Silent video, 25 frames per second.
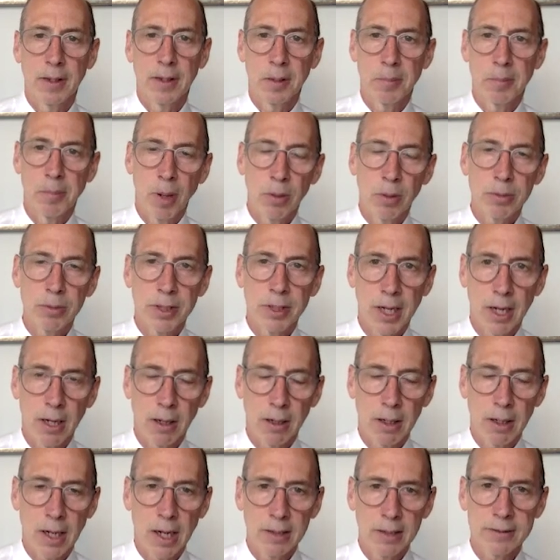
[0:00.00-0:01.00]
the bone care
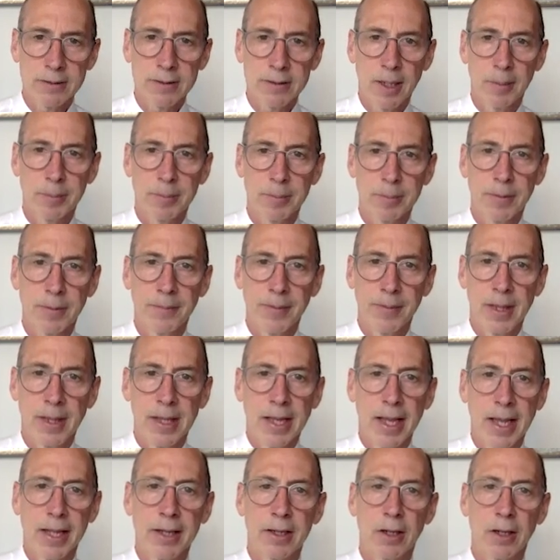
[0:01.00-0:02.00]
concept,
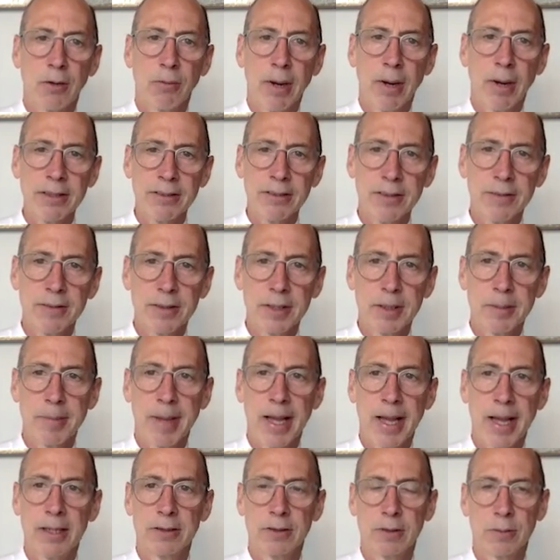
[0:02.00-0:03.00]
and aggressively
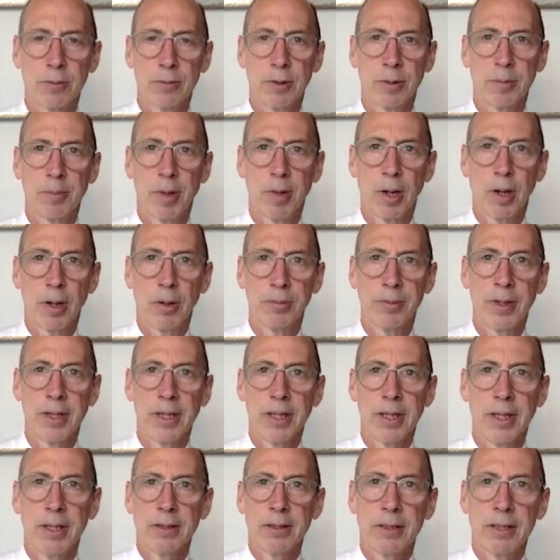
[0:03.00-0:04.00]
managing with bone
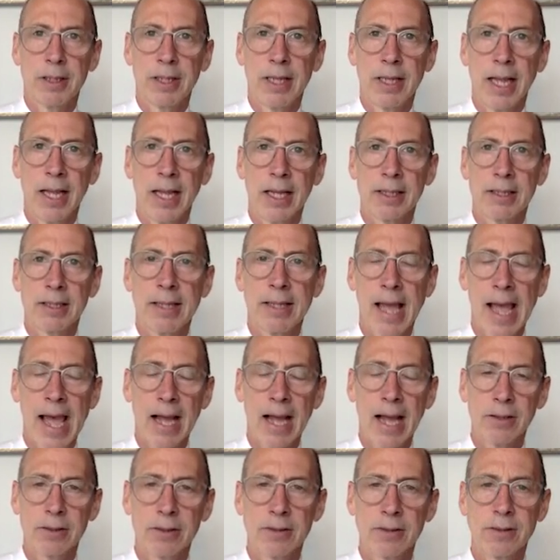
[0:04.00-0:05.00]
to gain a
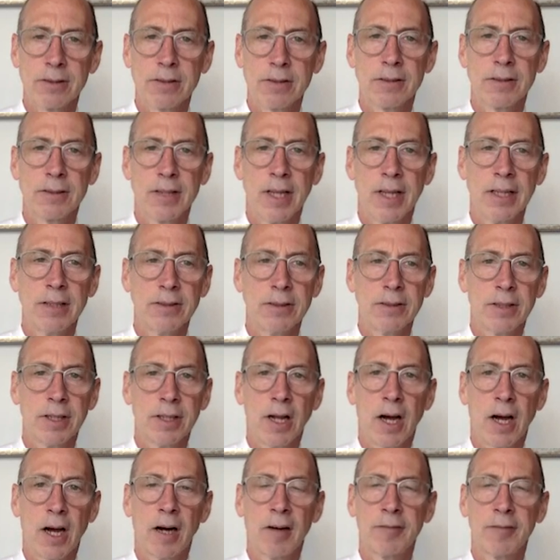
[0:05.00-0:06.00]
tactile sensation
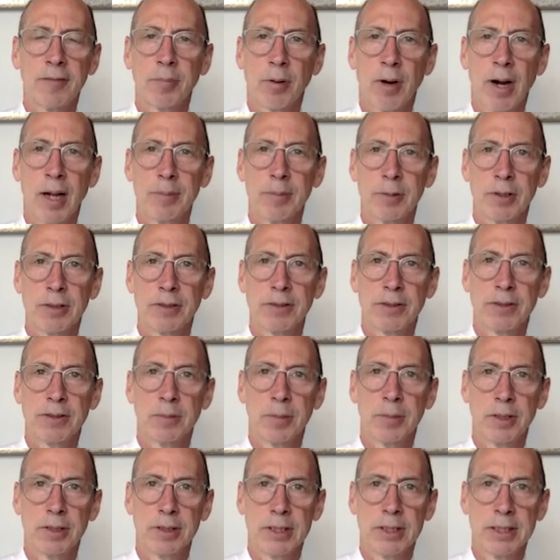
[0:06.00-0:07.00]
of primary
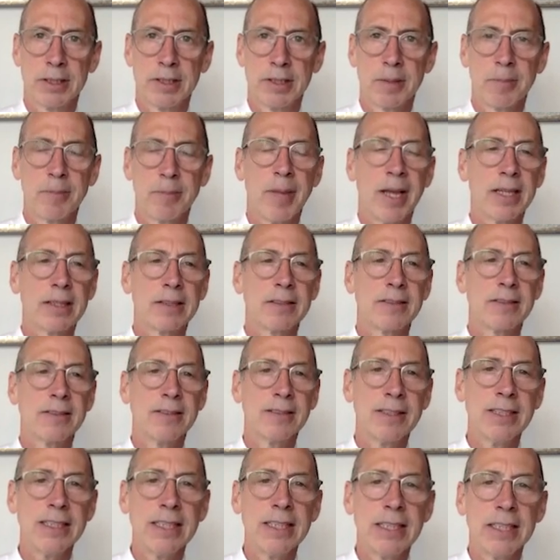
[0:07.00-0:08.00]
stability that may
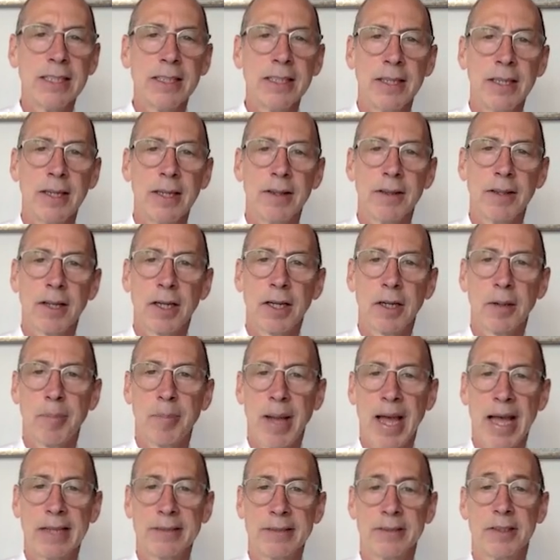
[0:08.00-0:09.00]
exceed the
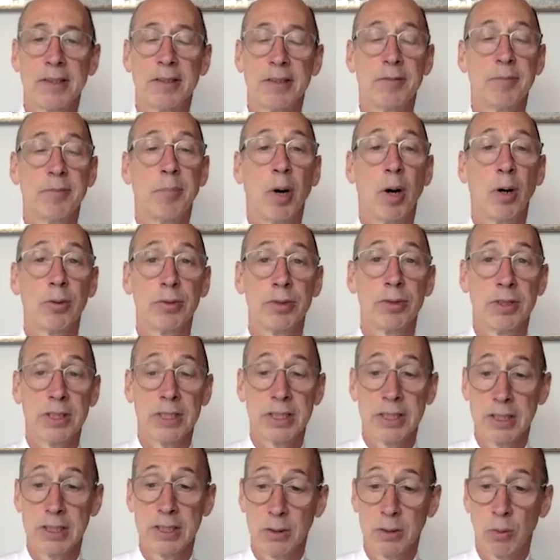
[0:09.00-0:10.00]
capacity of bone to
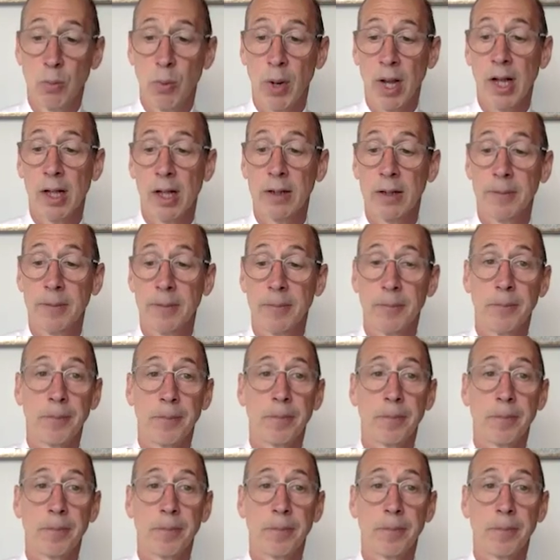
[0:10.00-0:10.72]
heal well.